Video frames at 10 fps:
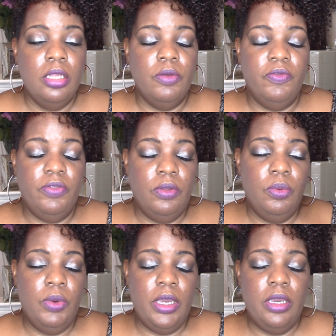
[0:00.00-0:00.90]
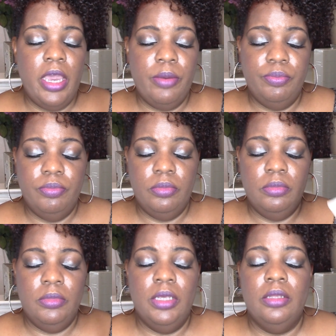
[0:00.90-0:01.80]
the way
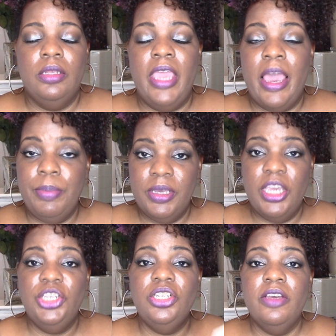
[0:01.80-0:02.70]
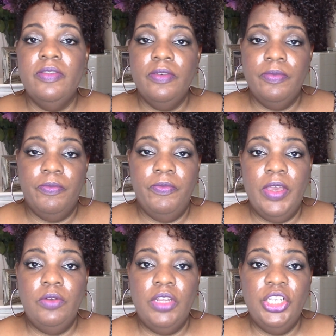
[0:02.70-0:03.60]
the application of the
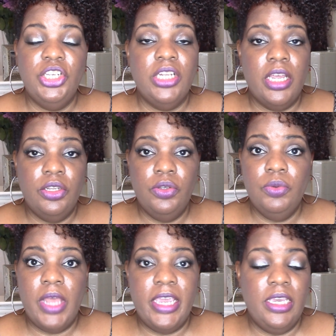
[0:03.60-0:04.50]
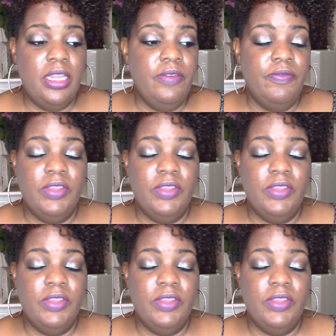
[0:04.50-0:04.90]
foundation, I do like it.